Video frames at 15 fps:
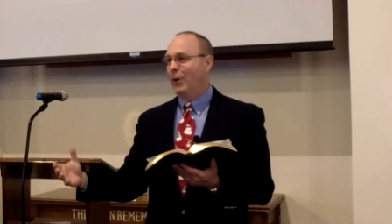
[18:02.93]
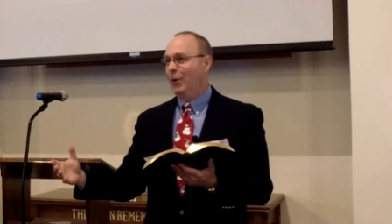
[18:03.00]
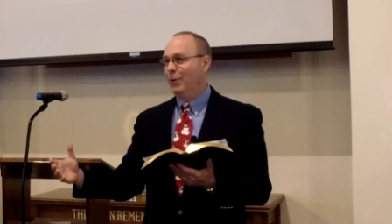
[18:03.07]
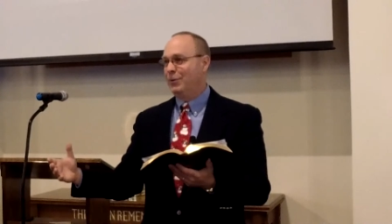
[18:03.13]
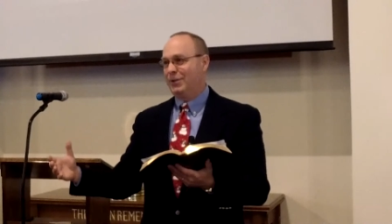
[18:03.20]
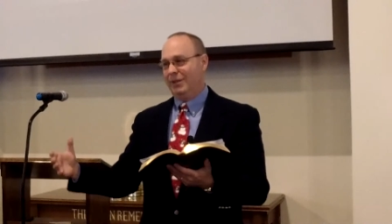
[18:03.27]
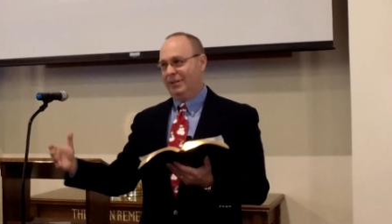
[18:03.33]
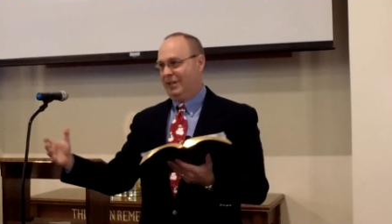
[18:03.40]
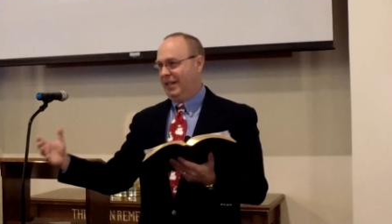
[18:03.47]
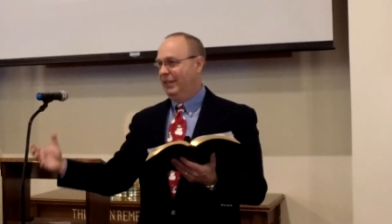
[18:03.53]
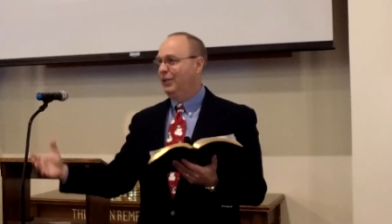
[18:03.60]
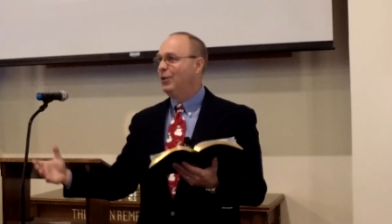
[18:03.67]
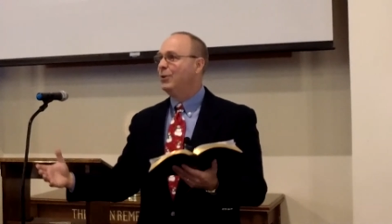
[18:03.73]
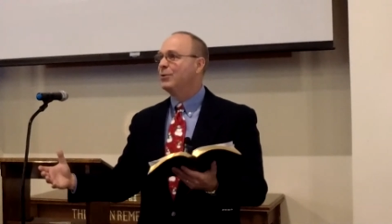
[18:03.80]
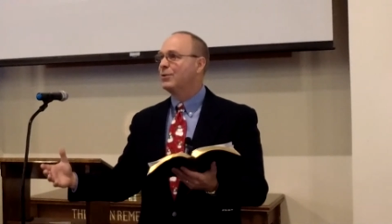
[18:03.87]
those and
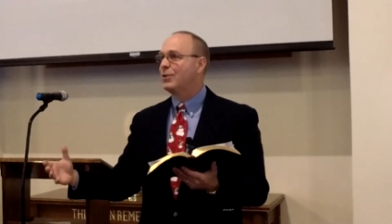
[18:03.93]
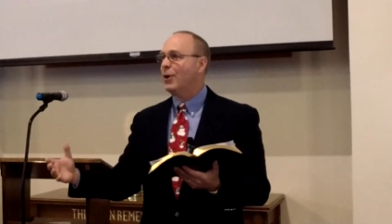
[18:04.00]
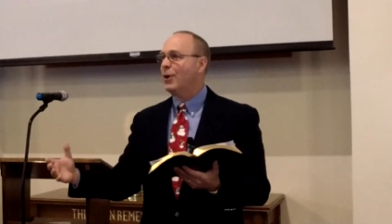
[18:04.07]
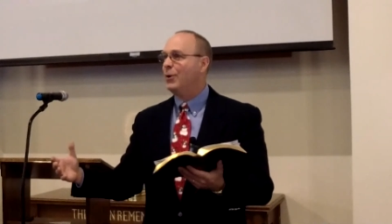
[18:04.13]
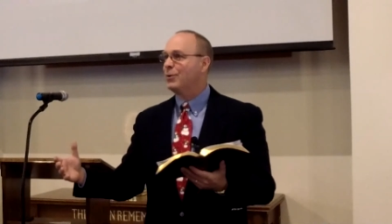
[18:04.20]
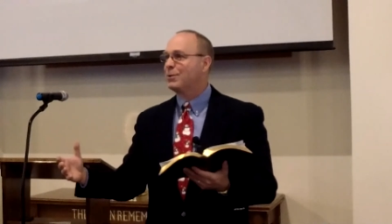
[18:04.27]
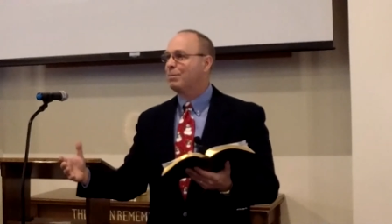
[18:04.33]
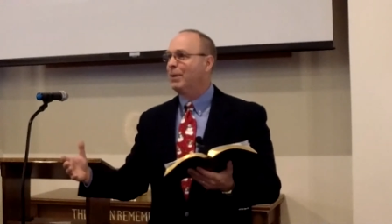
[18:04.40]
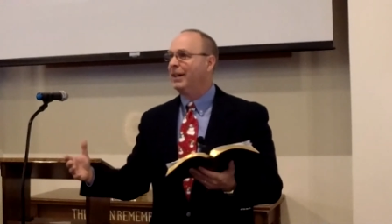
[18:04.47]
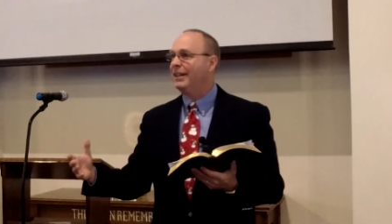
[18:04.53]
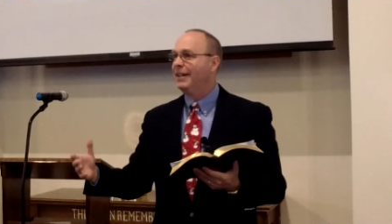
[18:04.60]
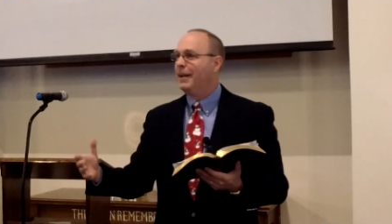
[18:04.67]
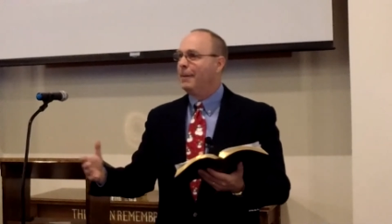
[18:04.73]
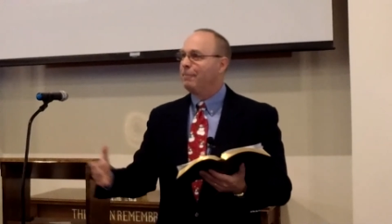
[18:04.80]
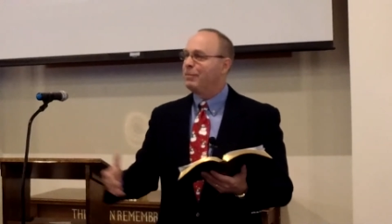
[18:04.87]
can use those.
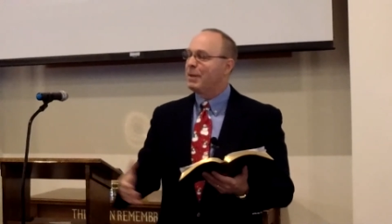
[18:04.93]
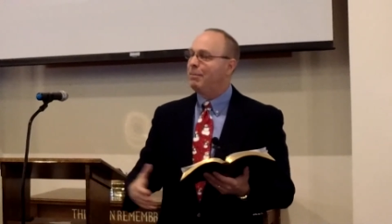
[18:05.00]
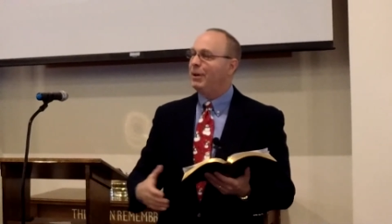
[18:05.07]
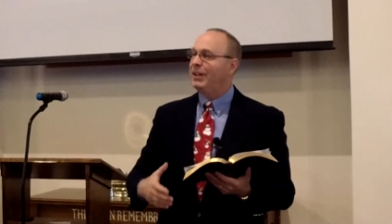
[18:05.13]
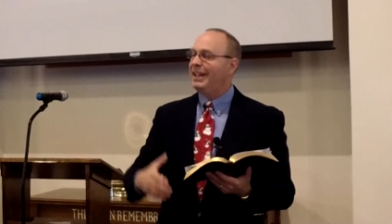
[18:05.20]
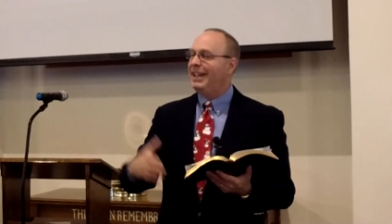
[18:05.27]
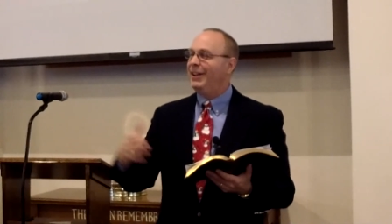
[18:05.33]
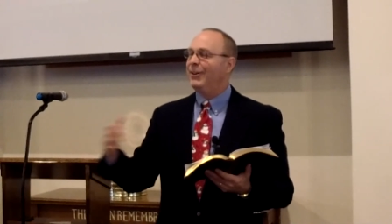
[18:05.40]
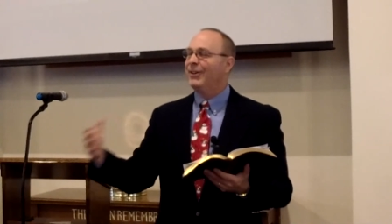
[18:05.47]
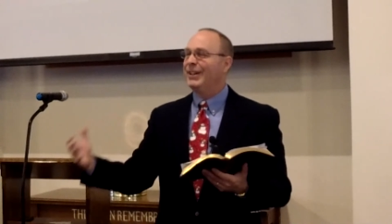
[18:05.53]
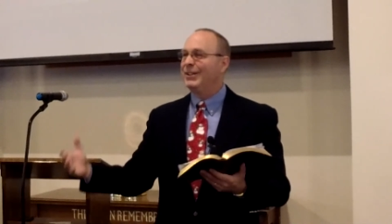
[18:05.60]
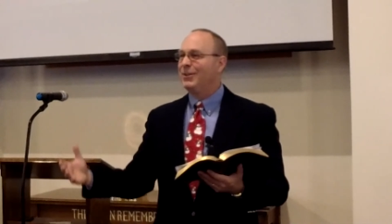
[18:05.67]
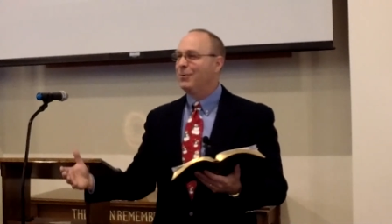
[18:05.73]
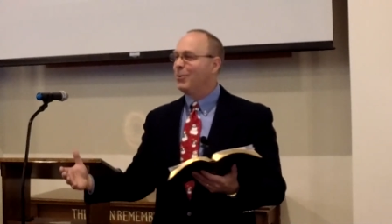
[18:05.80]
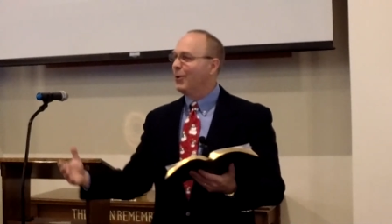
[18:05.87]
But
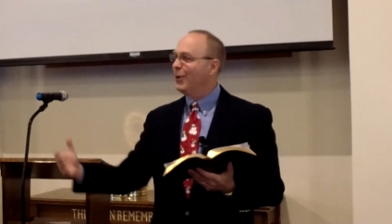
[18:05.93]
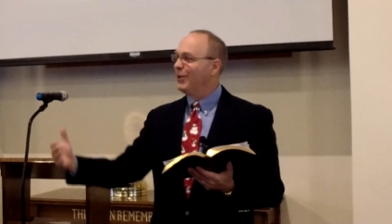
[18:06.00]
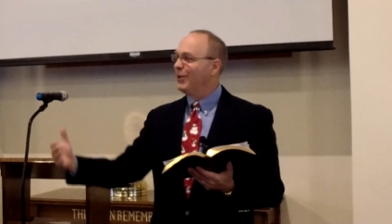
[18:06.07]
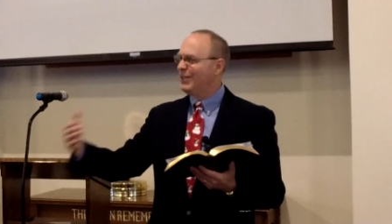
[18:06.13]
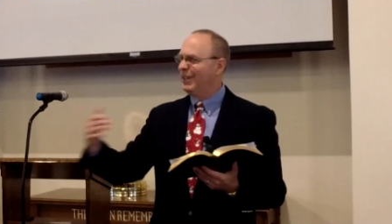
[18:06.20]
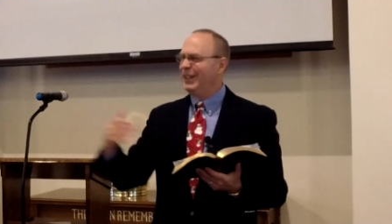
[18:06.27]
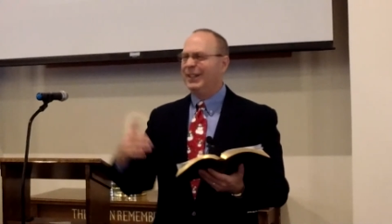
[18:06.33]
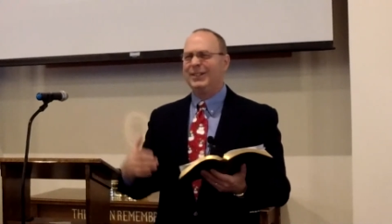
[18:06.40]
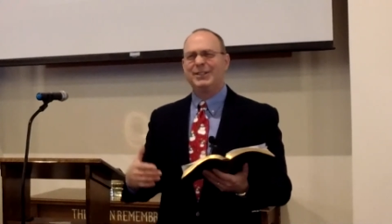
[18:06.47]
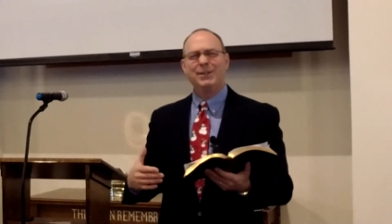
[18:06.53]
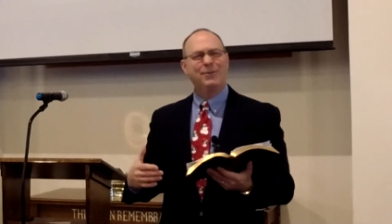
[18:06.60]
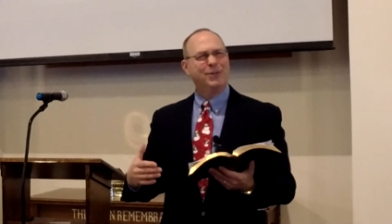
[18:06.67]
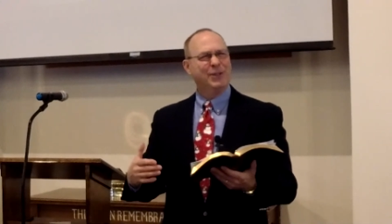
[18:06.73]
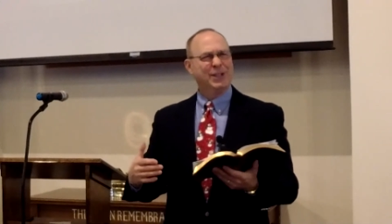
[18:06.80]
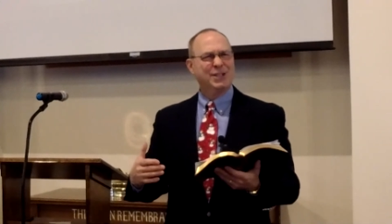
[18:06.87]
hearing the Word is a little
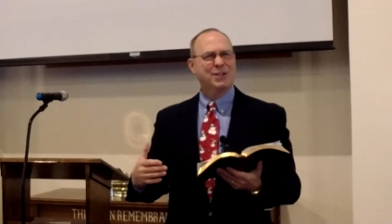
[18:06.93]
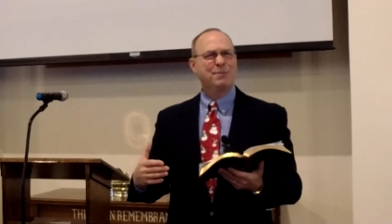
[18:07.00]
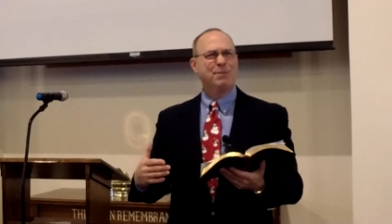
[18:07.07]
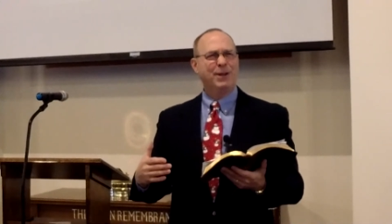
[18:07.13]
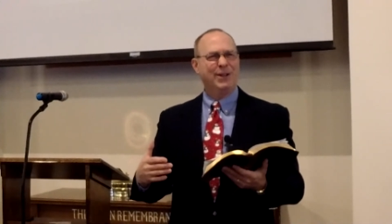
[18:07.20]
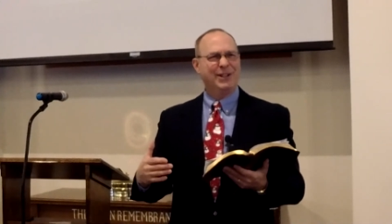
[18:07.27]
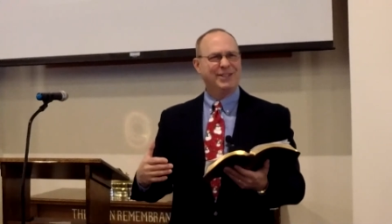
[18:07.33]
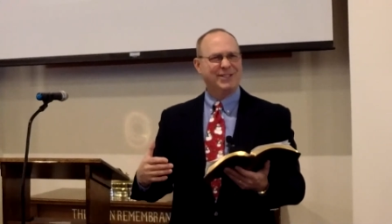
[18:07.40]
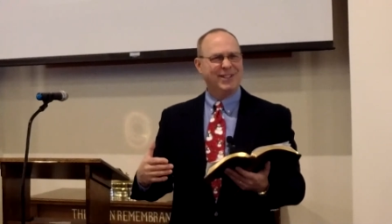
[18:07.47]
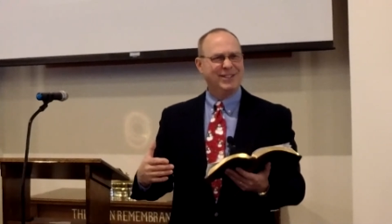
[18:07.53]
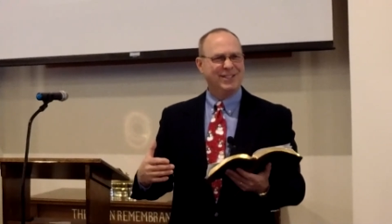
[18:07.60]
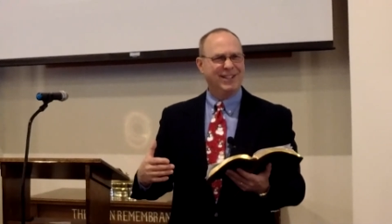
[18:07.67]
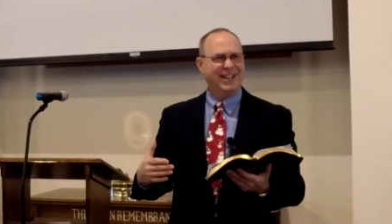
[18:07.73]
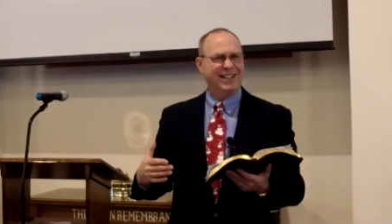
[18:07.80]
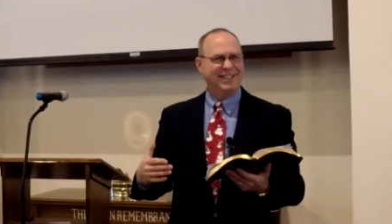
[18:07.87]
different experience,
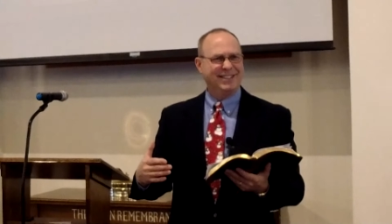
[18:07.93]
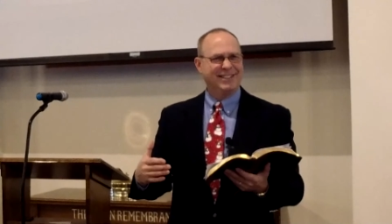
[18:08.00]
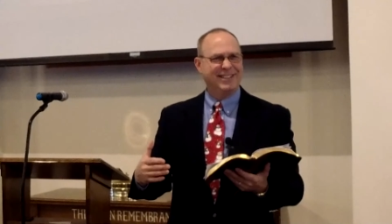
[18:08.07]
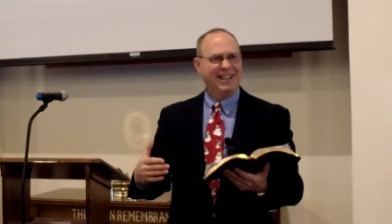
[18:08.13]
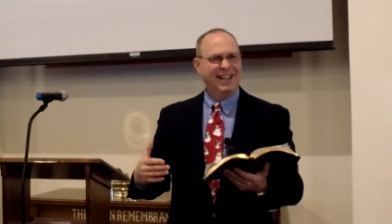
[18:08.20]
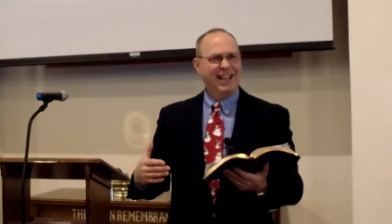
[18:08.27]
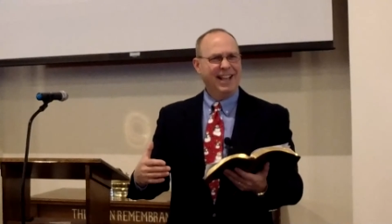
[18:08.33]
isn't it?